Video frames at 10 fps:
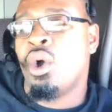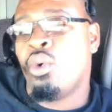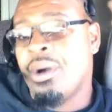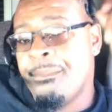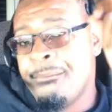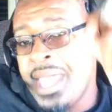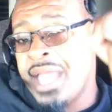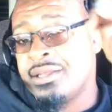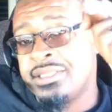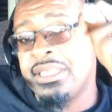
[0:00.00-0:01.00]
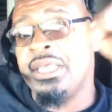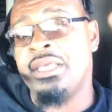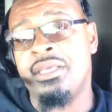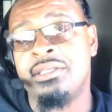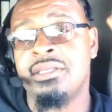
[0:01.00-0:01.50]
What matters
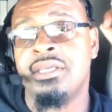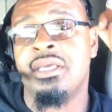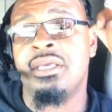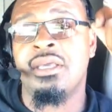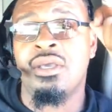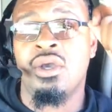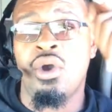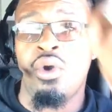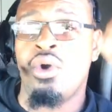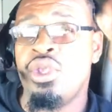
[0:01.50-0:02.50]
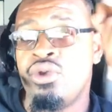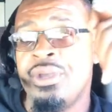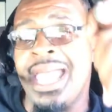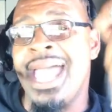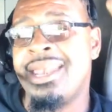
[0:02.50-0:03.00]
is who you
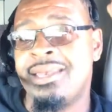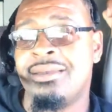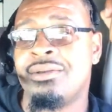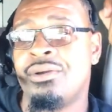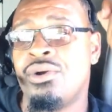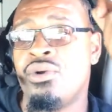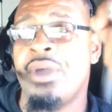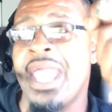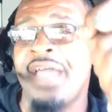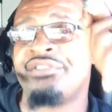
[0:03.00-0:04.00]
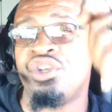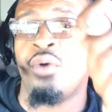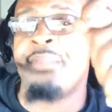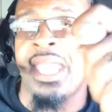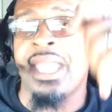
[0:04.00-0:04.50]
got, who has
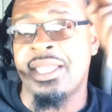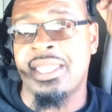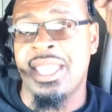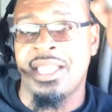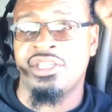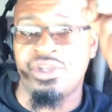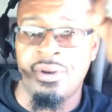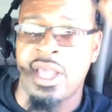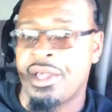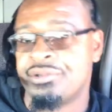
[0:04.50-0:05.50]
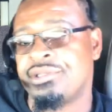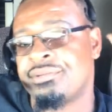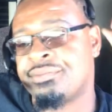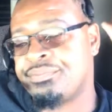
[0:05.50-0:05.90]
your back at your house.